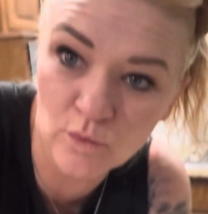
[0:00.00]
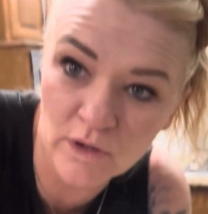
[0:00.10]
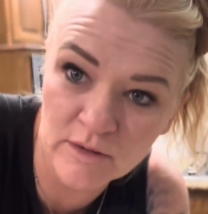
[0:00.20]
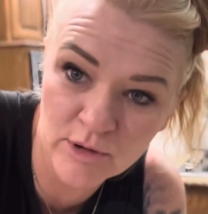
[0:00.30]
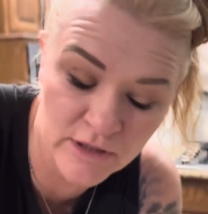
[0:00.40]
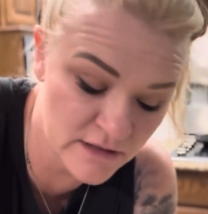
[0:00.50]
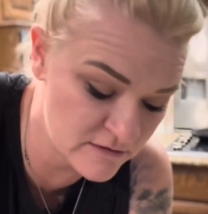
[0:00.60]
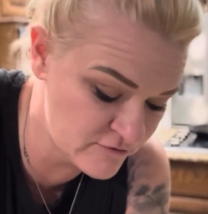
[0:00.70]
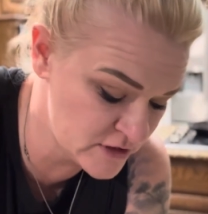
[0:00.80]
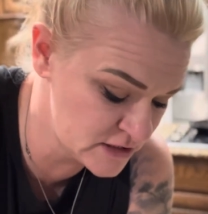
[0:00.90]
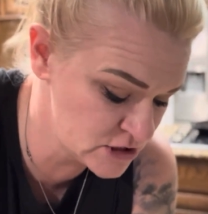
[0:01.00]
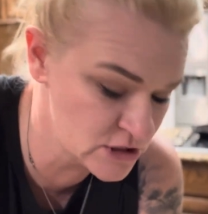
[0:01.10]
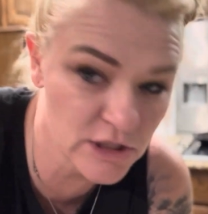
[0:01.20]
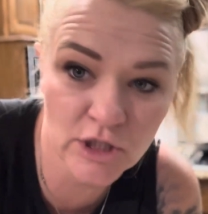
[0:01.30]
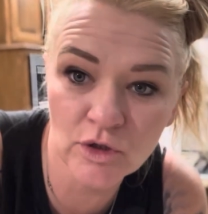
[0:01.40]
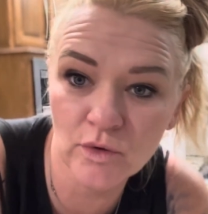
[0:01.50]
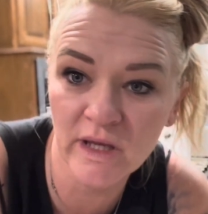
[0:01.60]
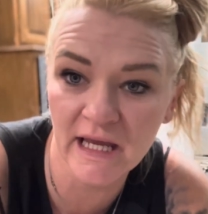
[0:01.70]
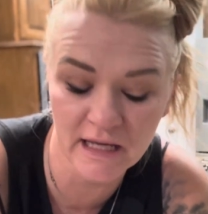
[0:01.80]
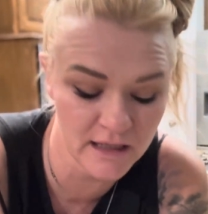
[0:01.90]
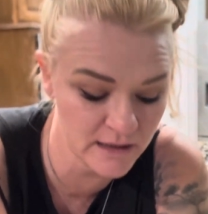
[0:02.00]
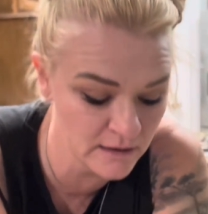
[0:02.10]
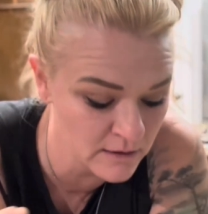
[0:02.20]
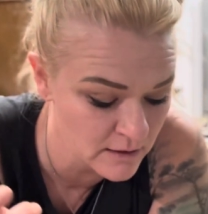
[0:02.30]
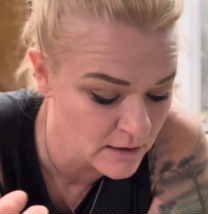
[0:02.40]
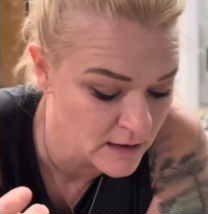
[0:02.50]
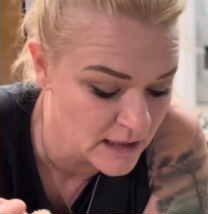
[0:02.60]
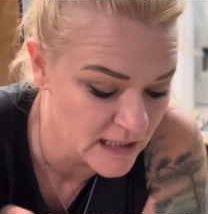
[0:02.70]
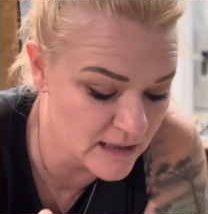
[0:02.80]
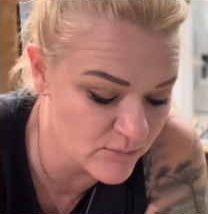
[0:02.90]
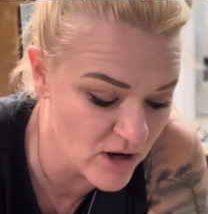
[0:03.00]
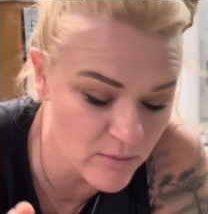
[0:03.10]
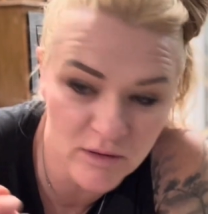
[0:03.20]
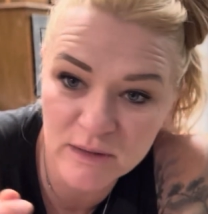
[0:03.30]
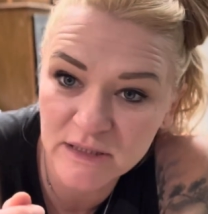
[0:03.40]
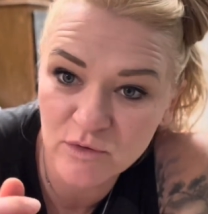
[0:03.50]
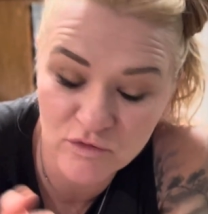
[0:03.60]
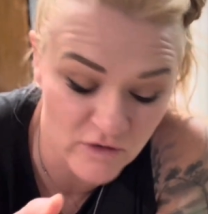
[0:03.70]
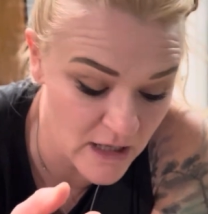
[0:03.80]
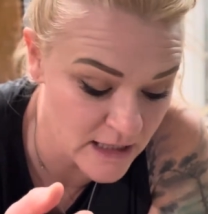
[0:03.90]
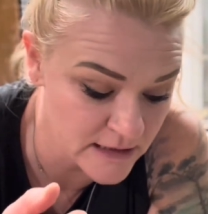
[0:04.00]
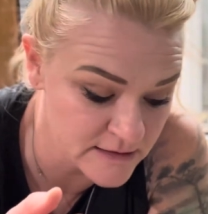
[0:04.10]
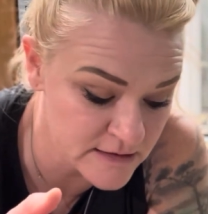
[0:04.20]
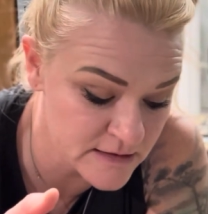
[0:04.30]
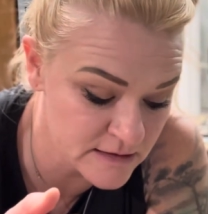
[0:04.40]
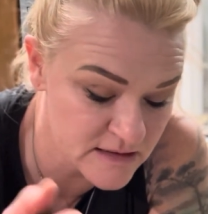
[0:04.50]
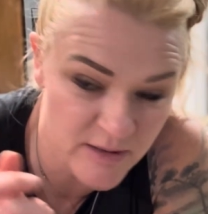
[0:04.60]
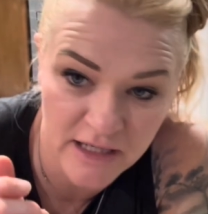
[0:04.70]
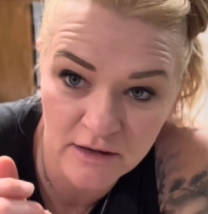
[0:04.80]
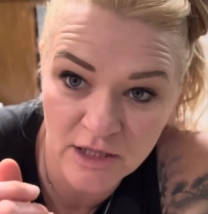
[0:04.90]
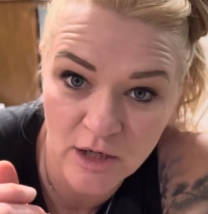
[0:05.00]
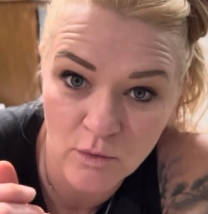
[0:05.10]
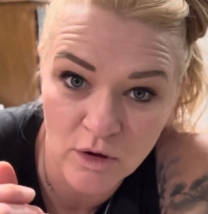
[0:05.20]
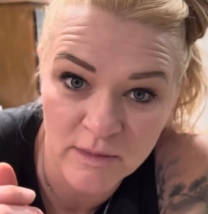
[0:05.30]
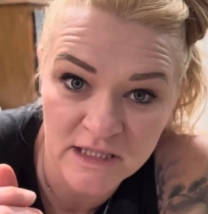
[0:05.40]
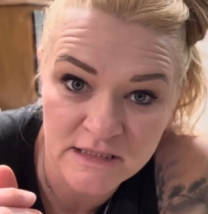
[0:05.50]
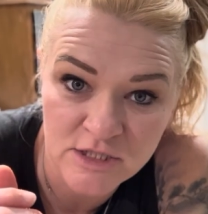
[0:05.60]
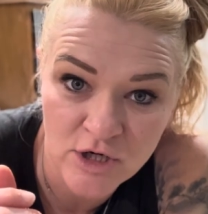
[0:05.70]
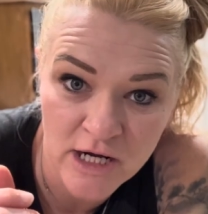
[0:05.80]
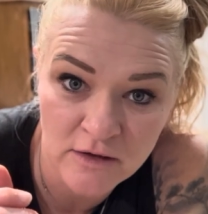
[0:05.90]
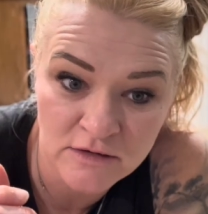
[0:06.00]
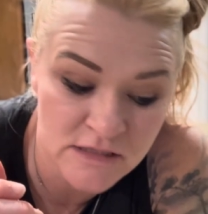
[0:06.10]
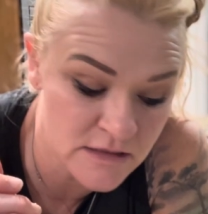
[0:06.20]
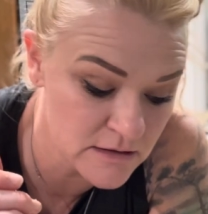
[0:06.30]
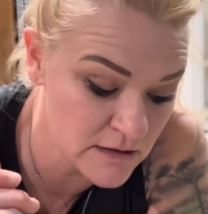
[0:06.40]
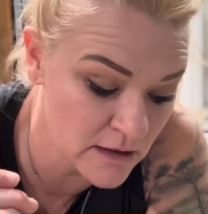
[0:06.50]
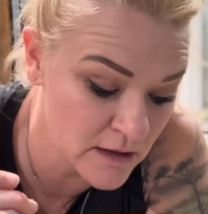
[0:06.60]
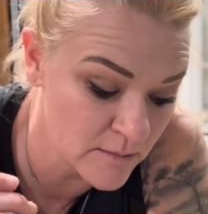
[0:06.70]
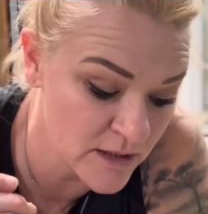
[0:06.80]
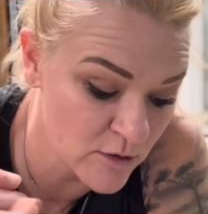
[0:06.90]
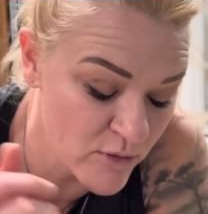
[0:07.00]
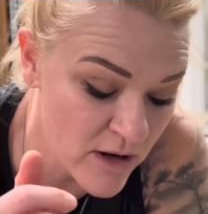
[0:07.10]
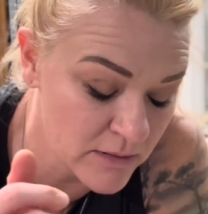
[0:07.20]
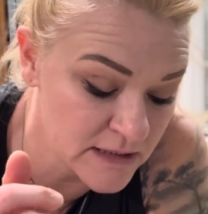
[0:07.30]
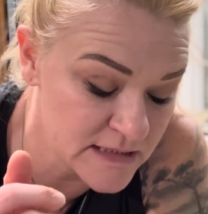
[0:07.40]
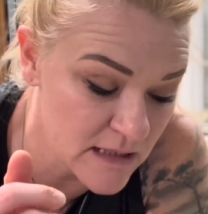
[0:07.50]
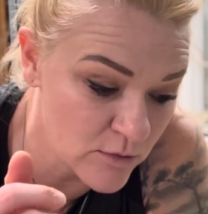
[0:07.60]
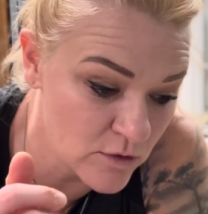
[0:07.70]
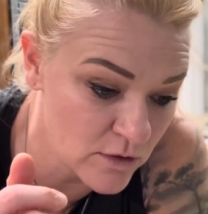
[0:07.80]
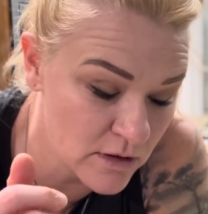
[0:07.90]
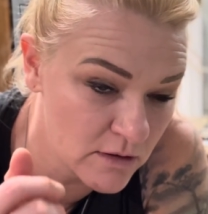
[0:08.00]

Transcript: want to put it in the fridge, you can. It probably will rise depending on how warm it is in your house. It'll probably double.